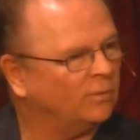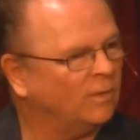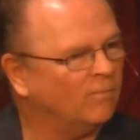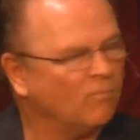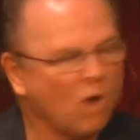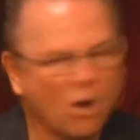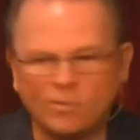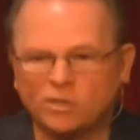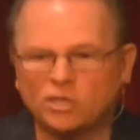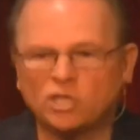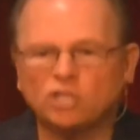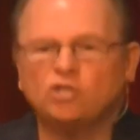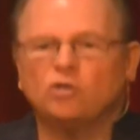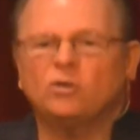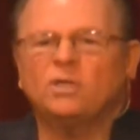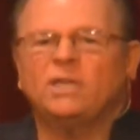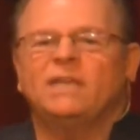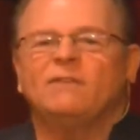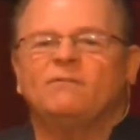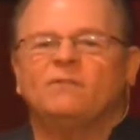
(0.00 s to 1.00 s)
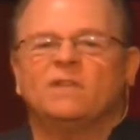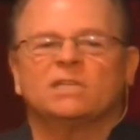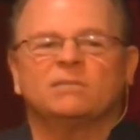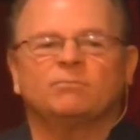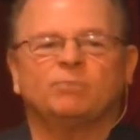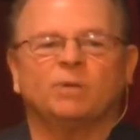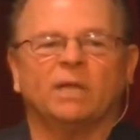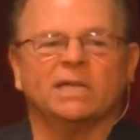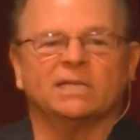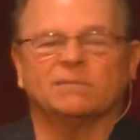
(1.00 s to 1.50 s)
the moment that you leave
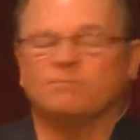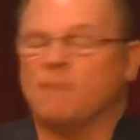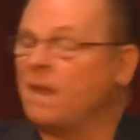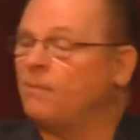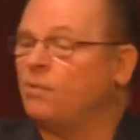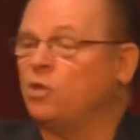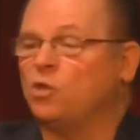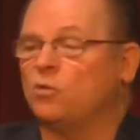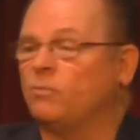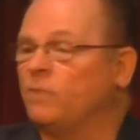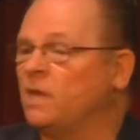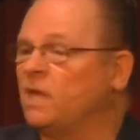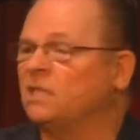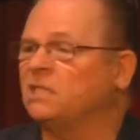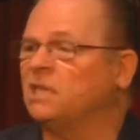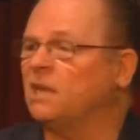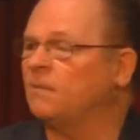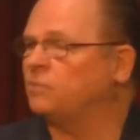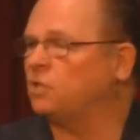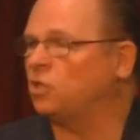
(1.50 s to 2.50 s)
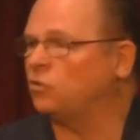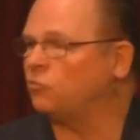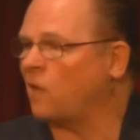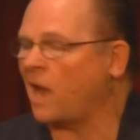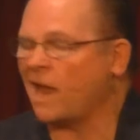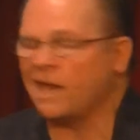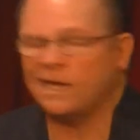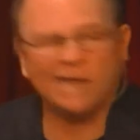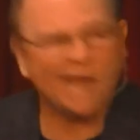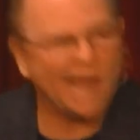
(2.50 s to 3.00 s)
this place, maybe you're being tempted
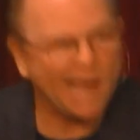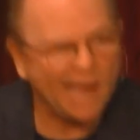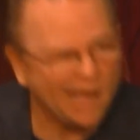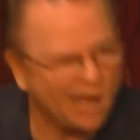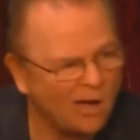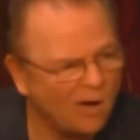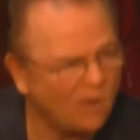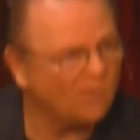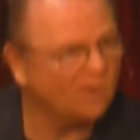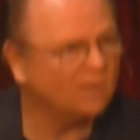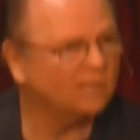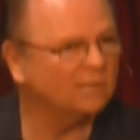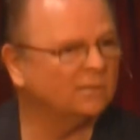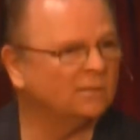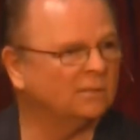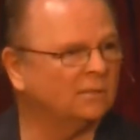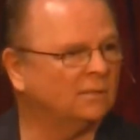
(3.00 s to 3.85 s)
right now,